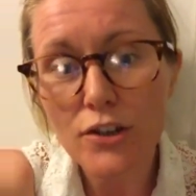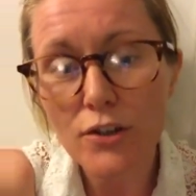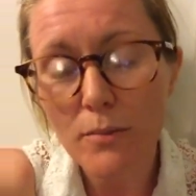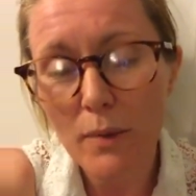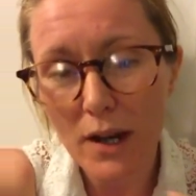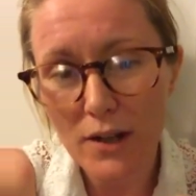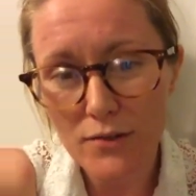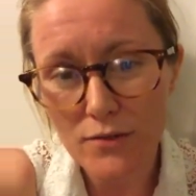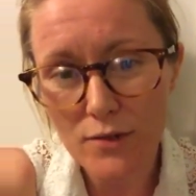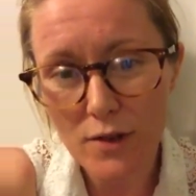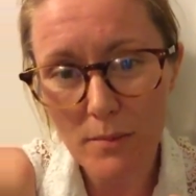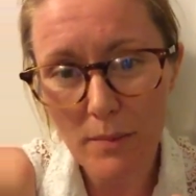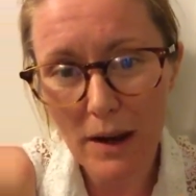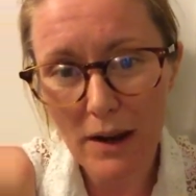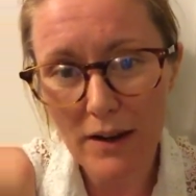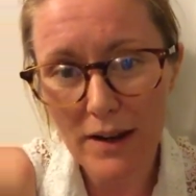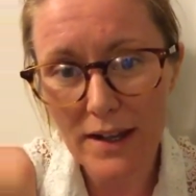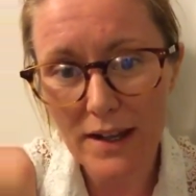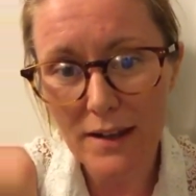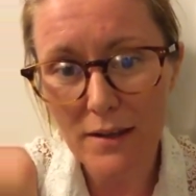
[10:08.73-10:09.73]
you might talk
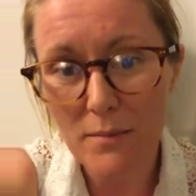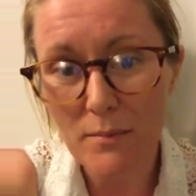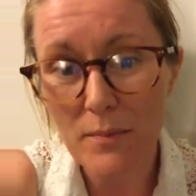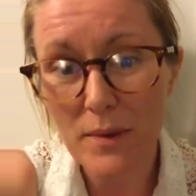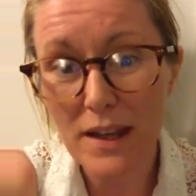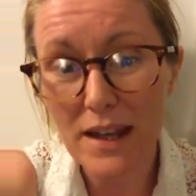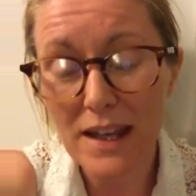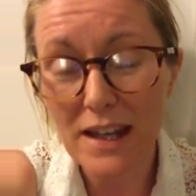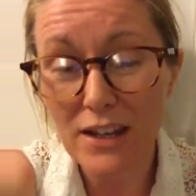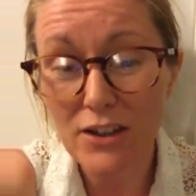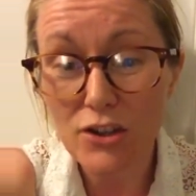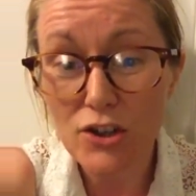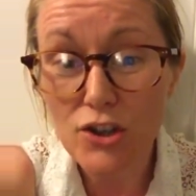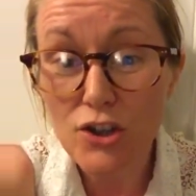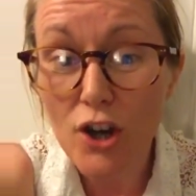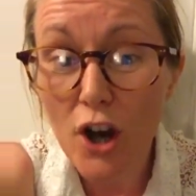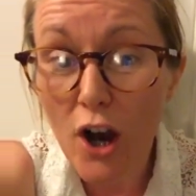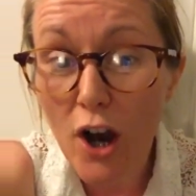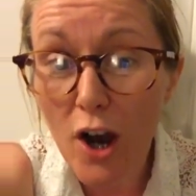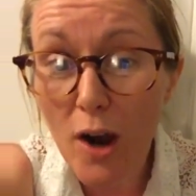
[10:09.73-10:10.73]
about it being
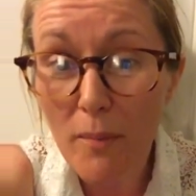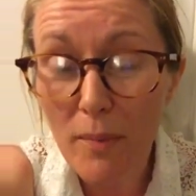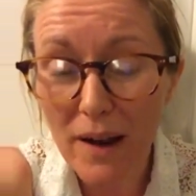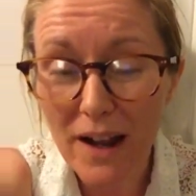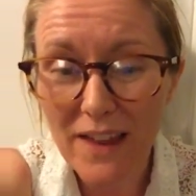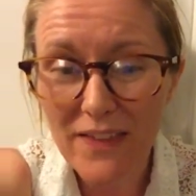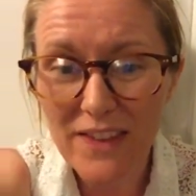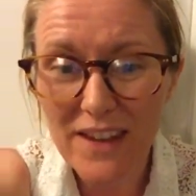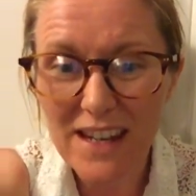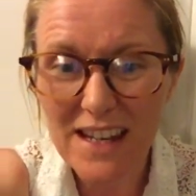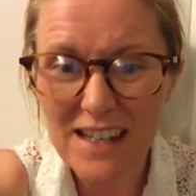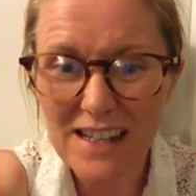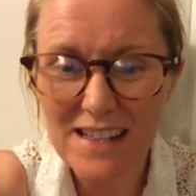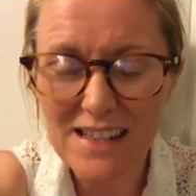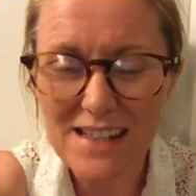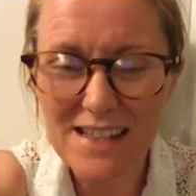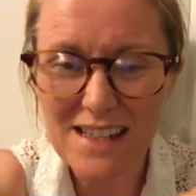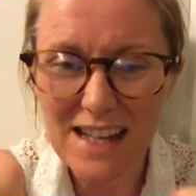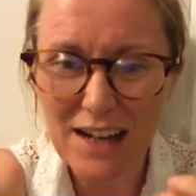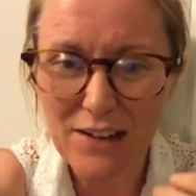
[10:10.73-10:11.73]
sharp and that
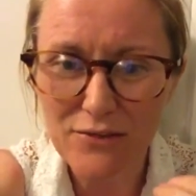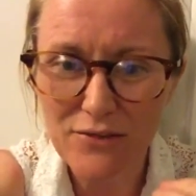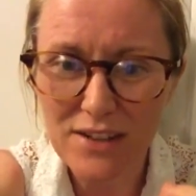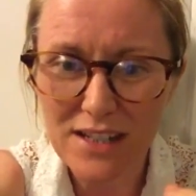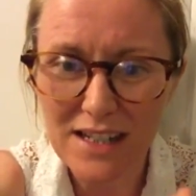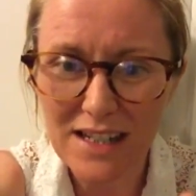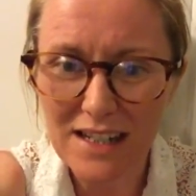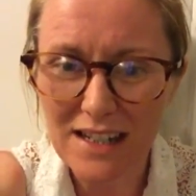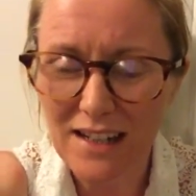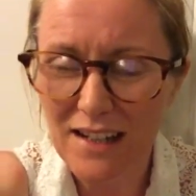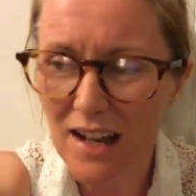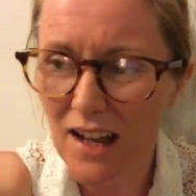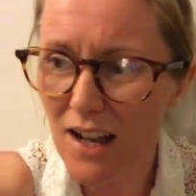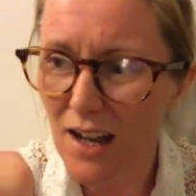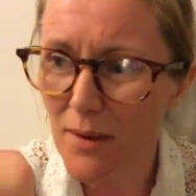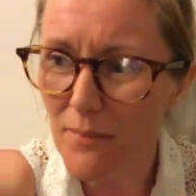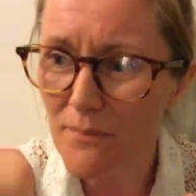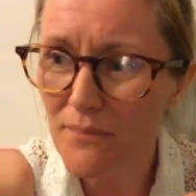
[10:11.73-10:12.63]
it's sounding